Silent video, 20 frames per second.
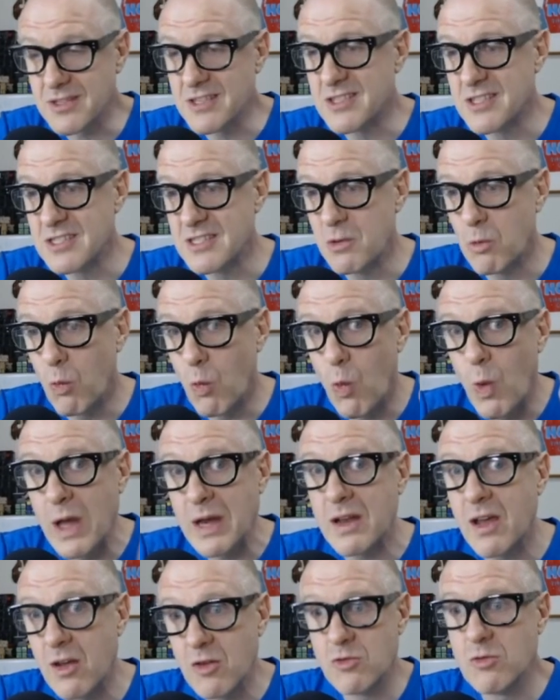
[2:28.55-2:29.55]
This is
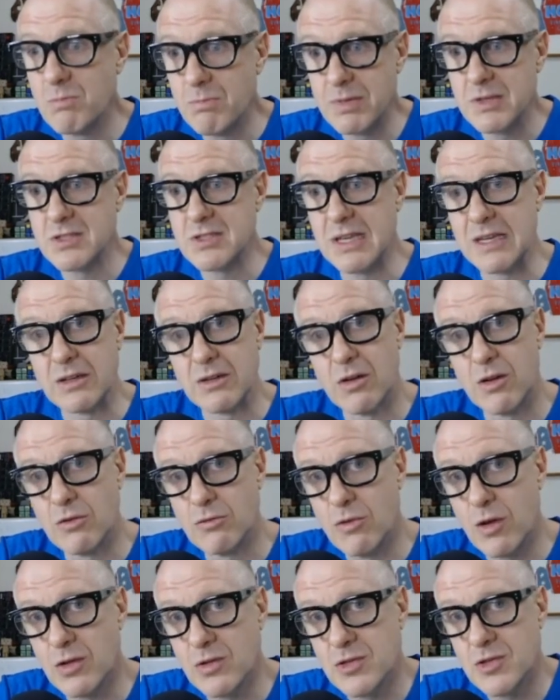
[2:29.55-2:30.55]
100% on
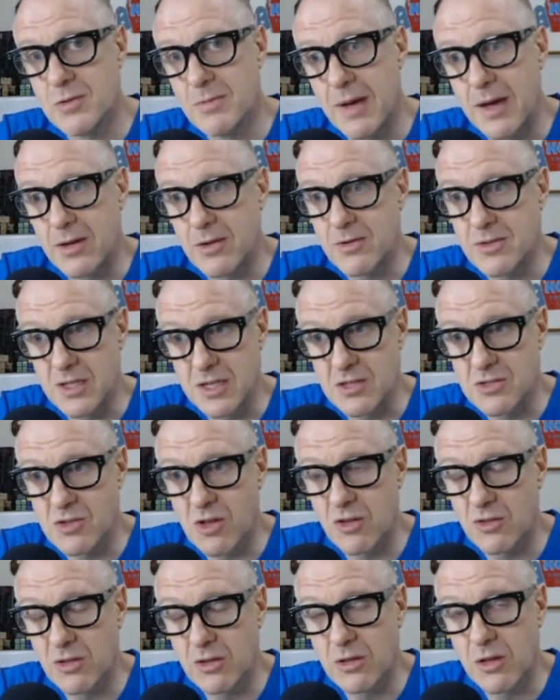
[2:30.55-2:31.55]
Rotten Tomatoes, and it's
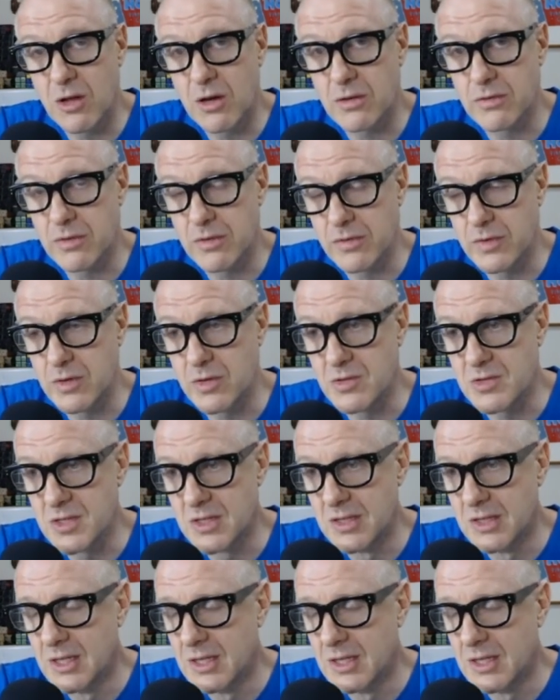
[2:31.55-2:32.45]
gotten a lot of reviews.